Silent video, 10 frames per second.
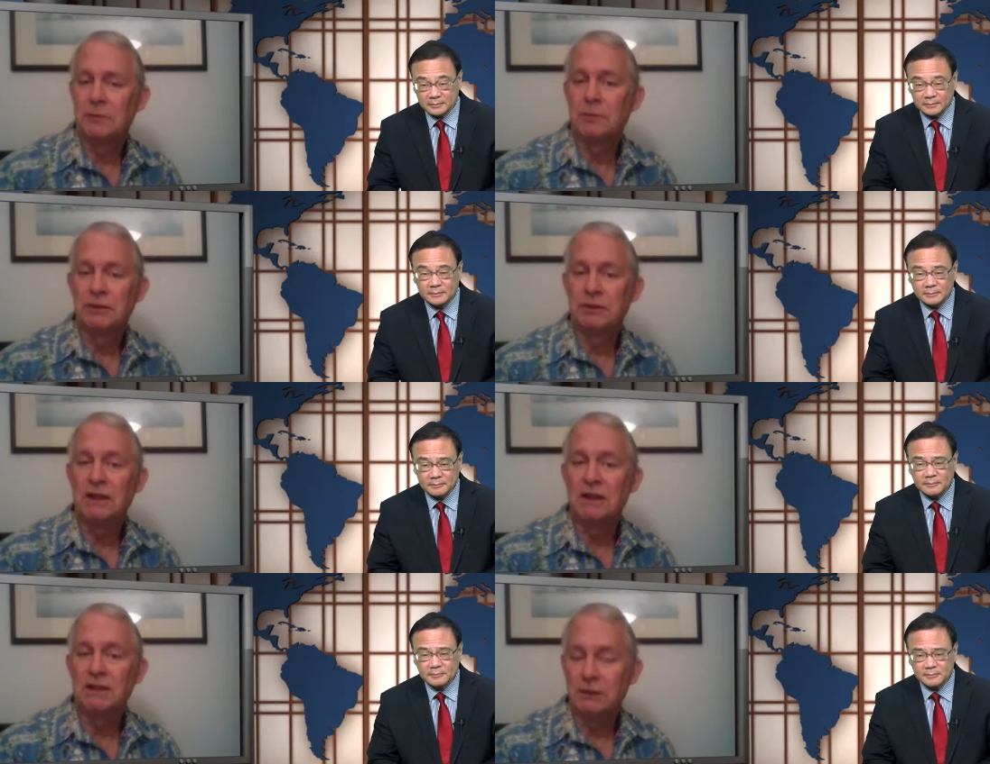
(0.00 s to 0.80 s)
Speaker 1: a good thing
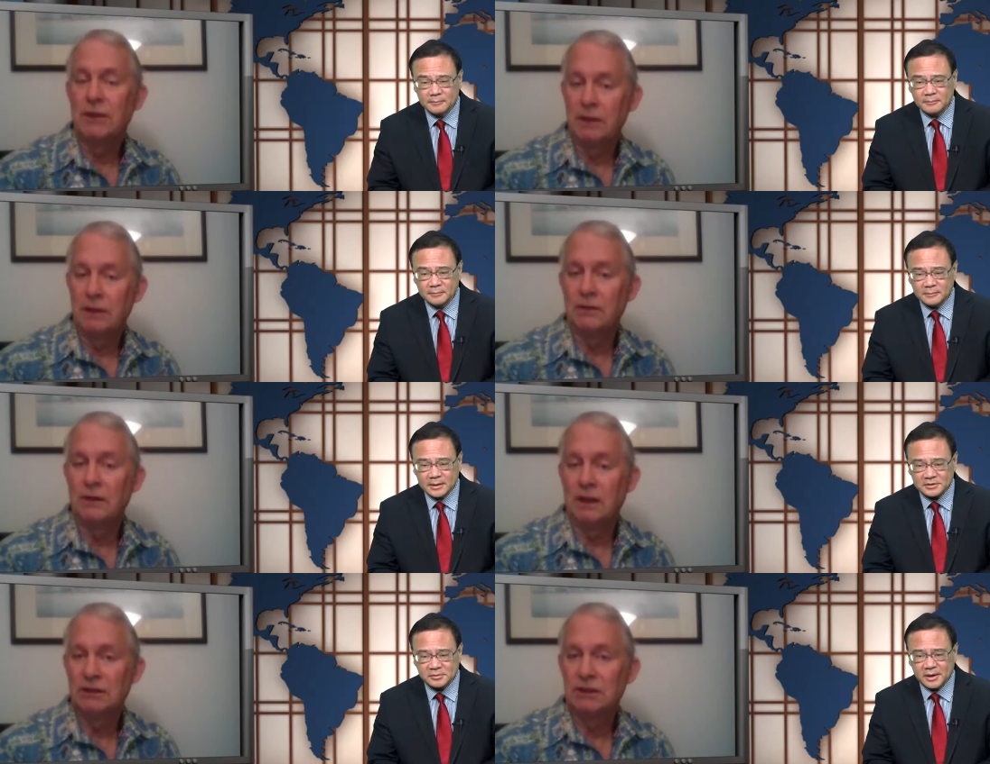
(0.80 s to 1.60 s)
for us.
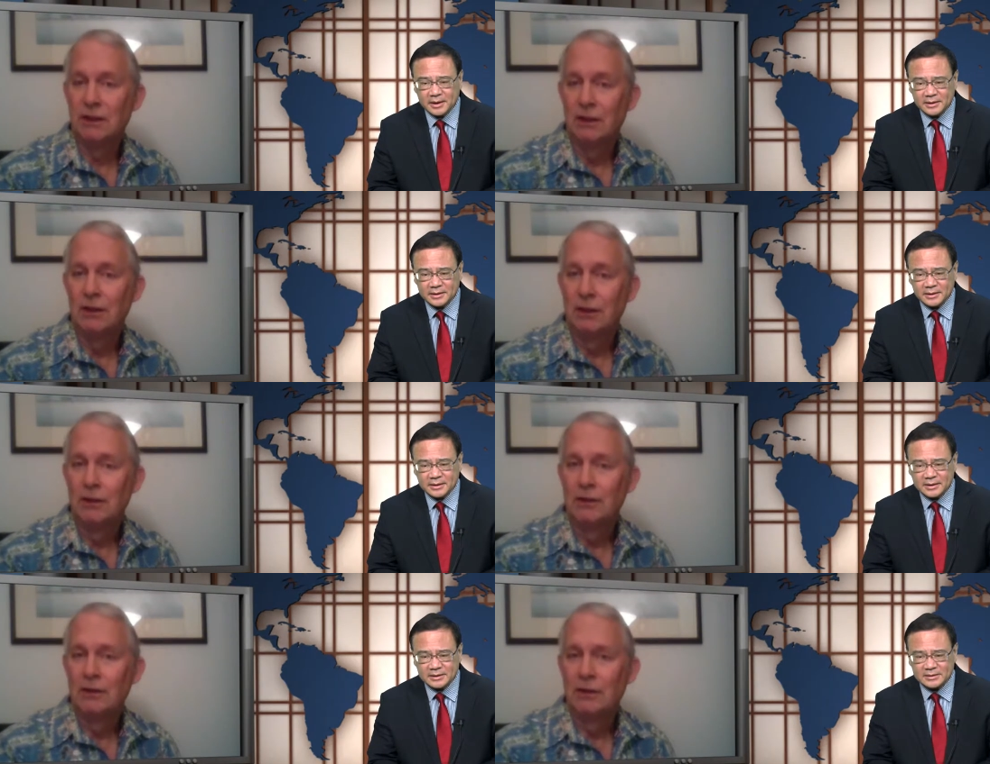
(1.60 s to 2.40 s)
Speaker 2: That's right, it
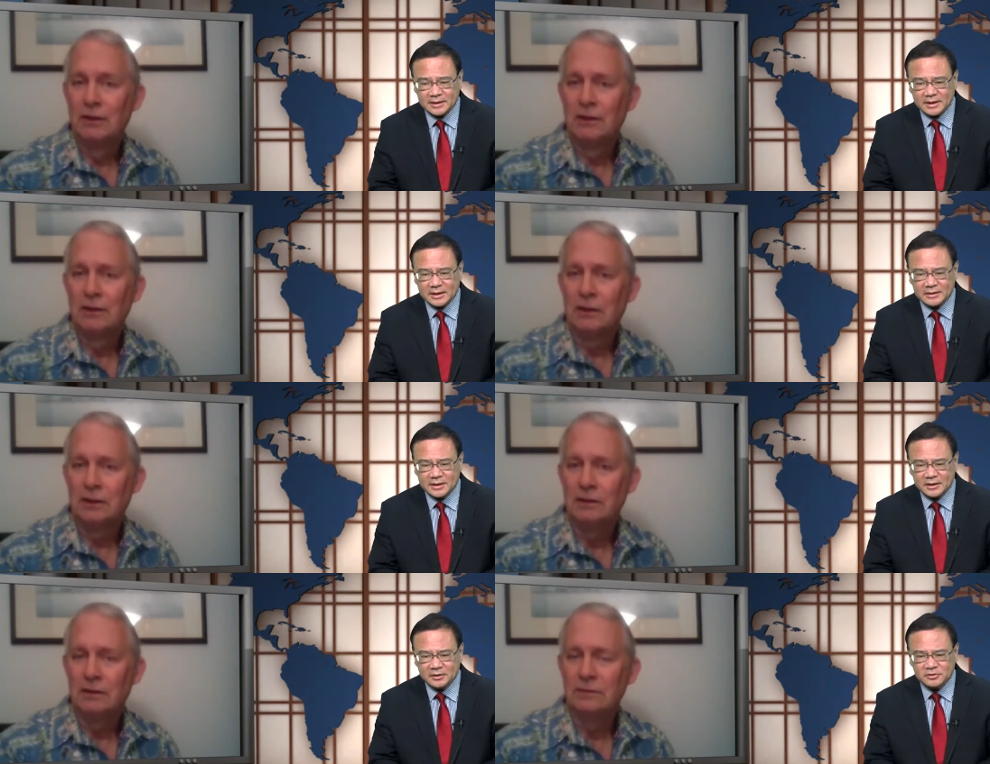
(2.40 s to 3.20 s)
is,
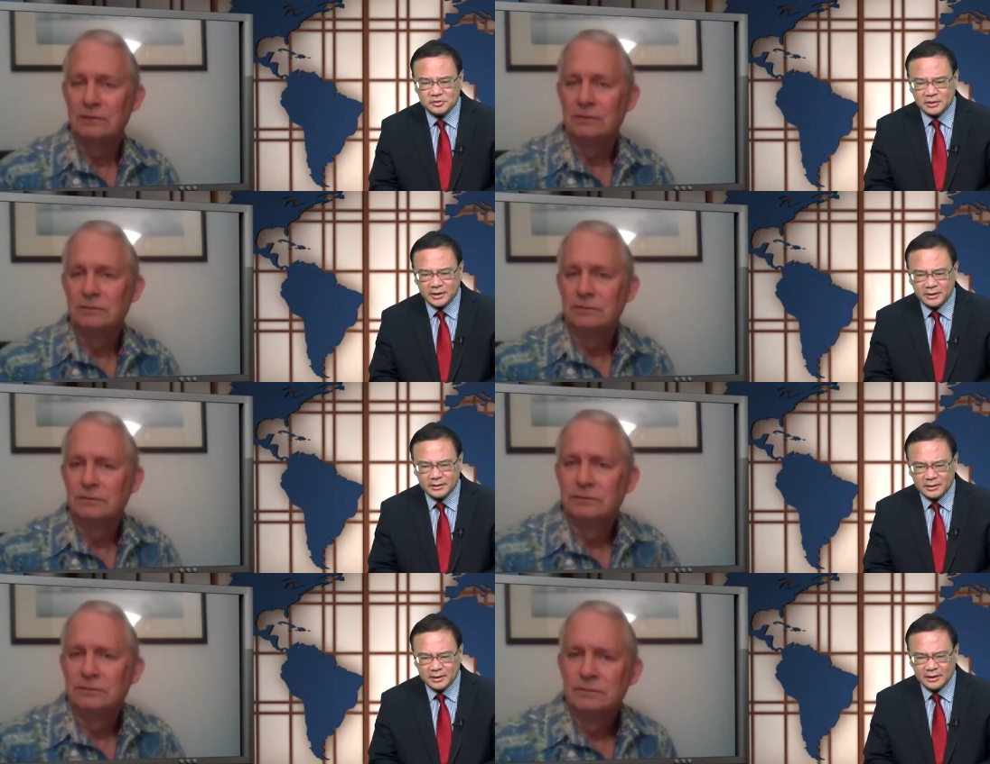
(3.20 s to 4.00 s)
and usually
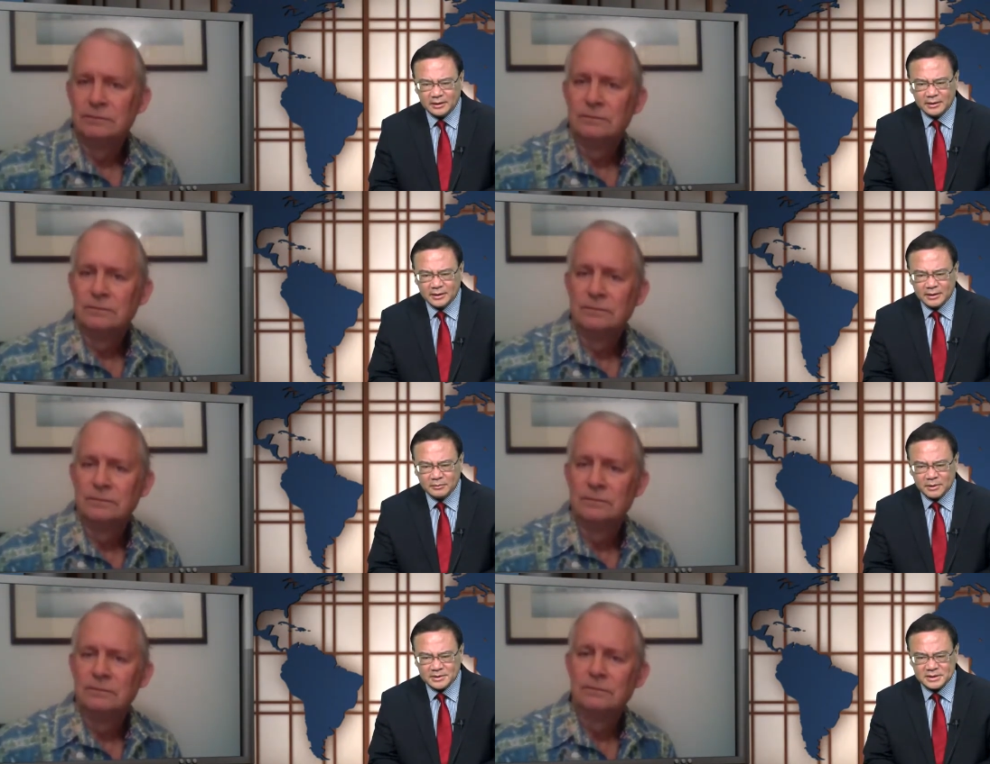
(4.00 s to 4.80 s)

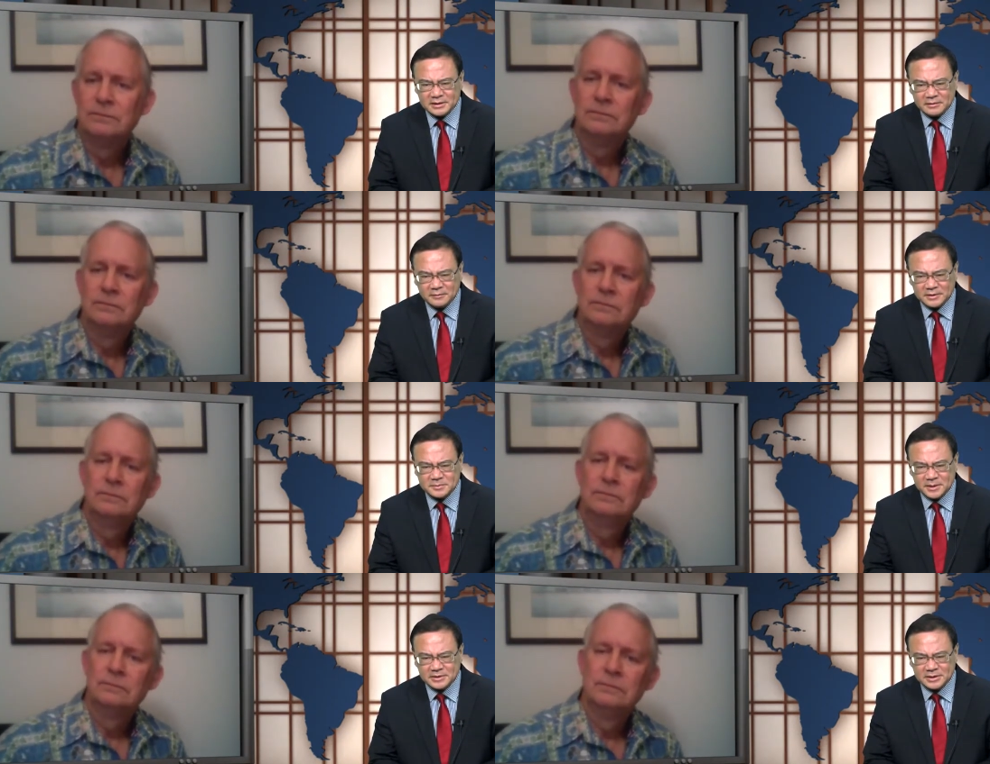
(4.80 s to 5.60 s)
raising the defense
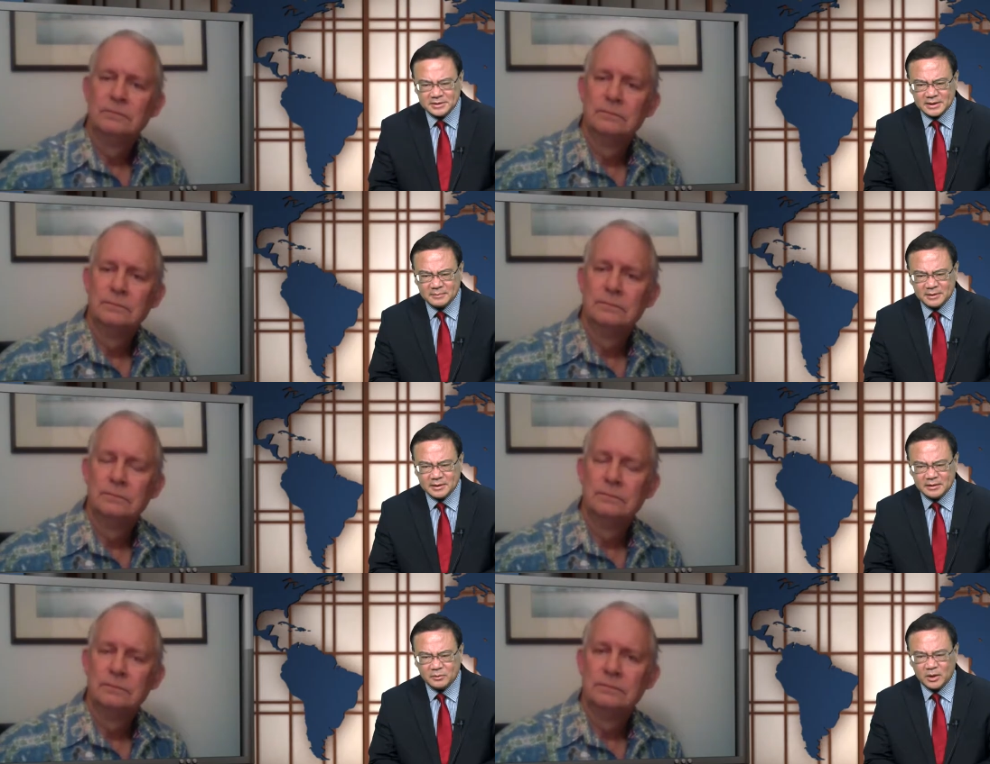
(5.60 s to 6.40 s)
budget is something
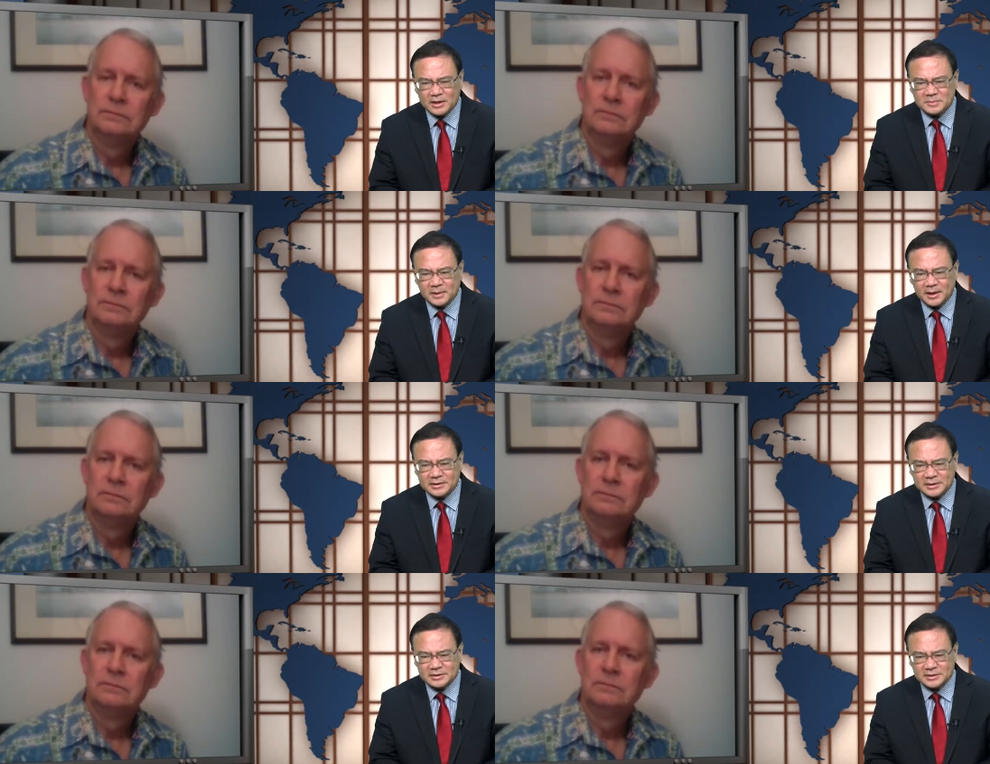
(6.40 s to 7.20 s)
that Hawaii's
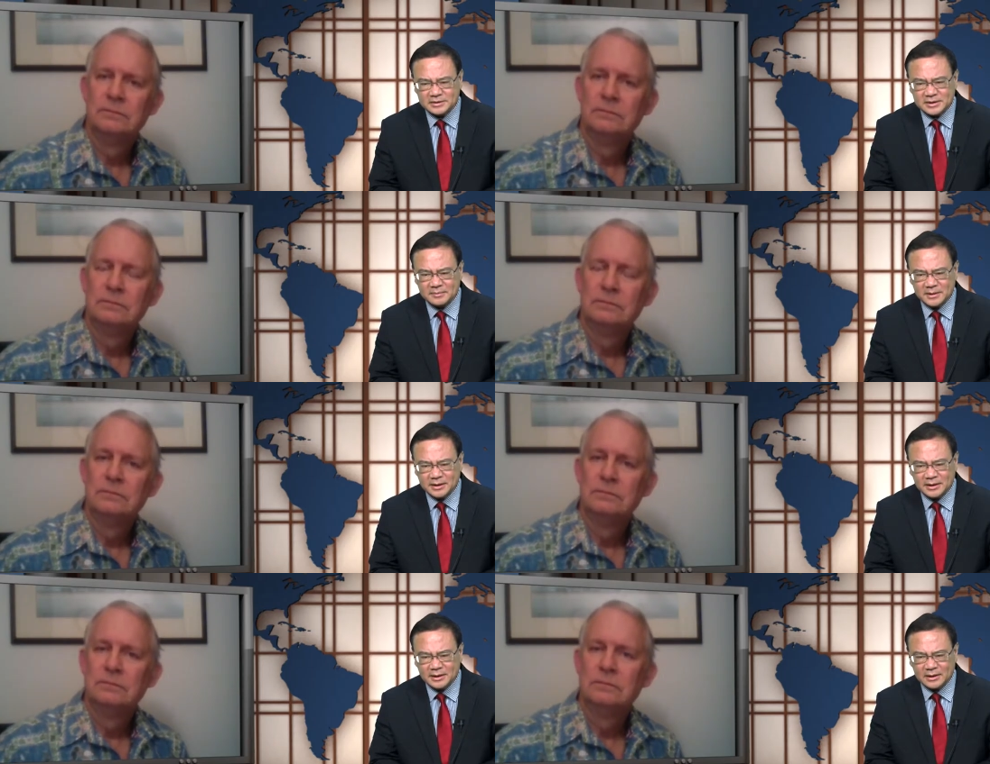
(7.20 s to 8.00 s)
politicians and
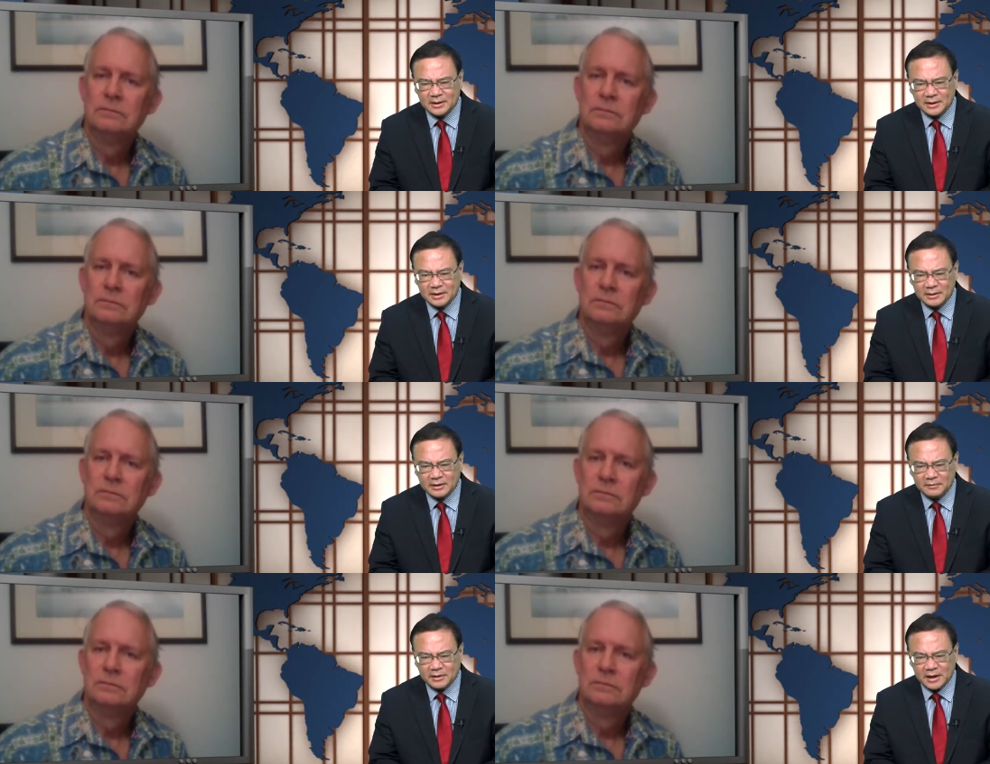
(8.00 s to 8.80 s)
media
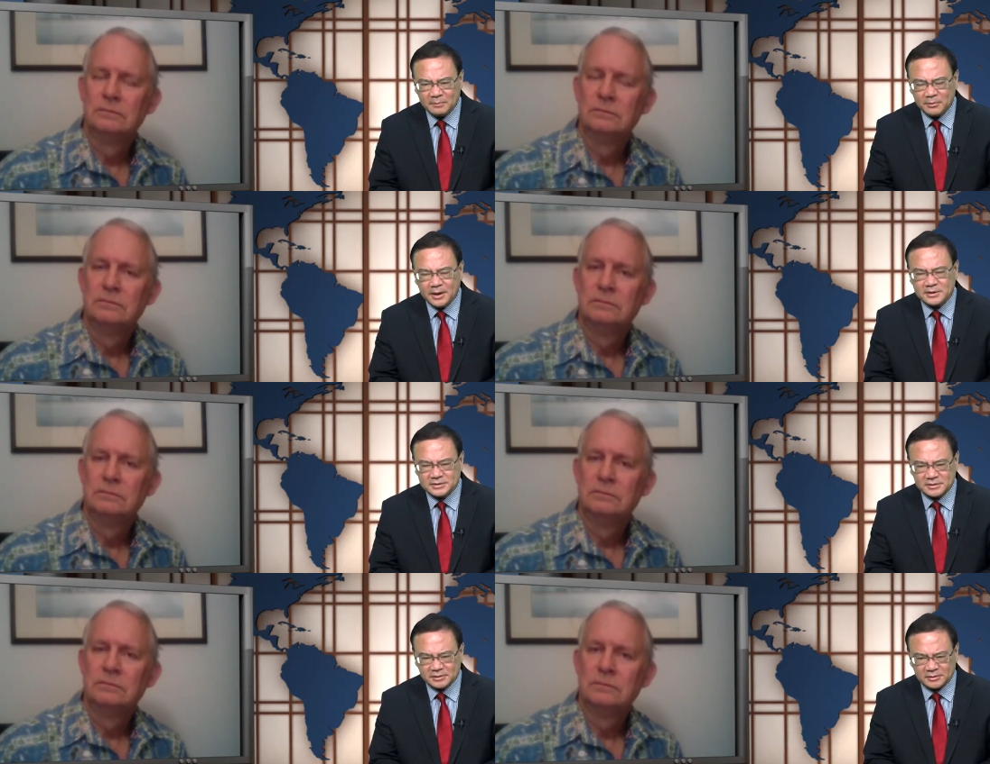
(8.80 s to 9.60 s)
give high praise
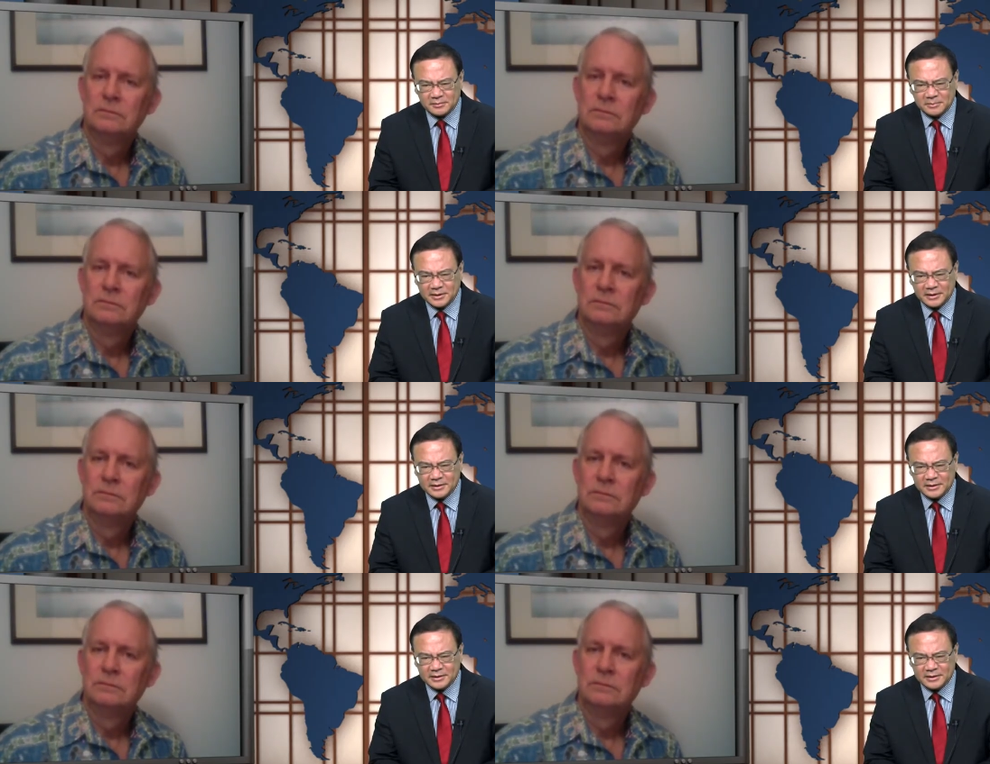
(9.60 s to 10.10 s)
to. But in